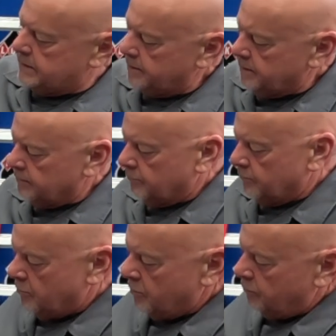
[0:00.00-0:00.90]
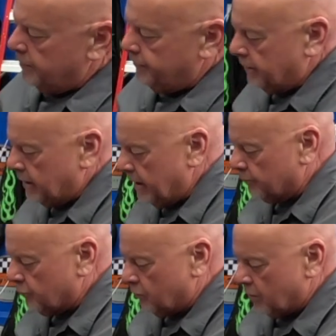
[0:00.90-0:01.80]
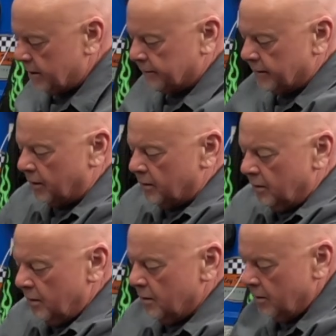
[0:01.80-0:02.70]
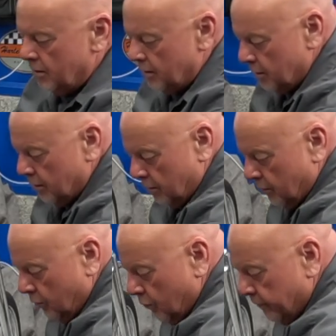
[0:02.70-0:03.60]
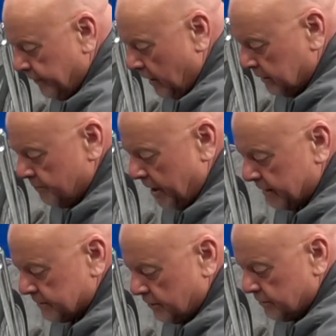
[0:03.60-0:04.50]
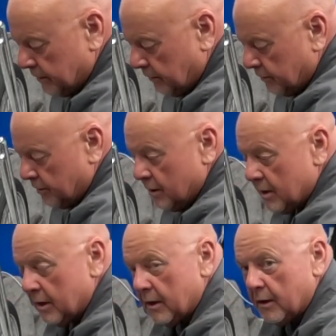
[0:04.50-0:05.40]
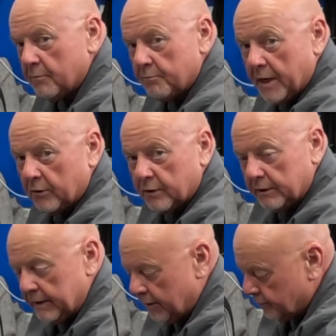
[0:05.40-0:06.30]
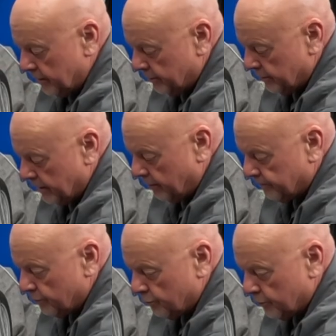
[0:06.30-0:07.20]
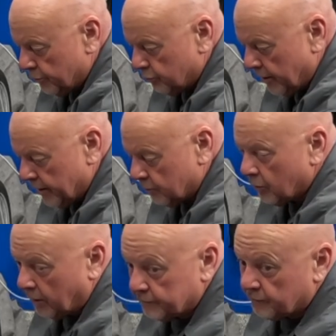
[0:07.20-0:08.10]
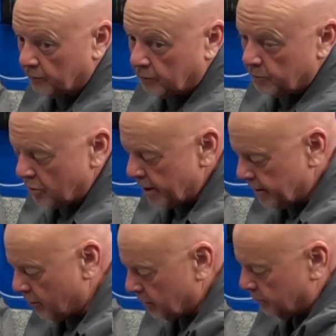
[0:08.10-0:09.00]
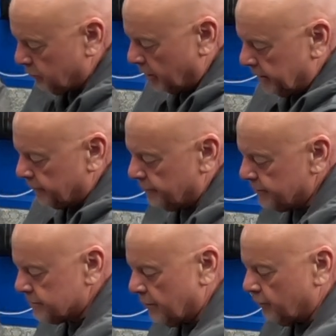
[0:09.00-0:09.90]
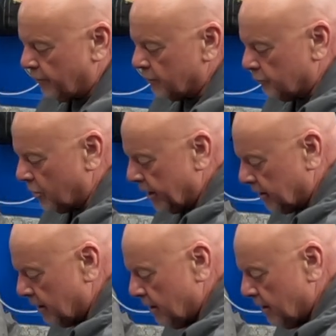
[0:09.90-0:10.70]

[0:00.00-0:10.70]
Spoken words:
it with the camera right there. We've got the master cylinder mounted down here now for the rear brake. Well, that's the only brake on the bike. There is no front brake.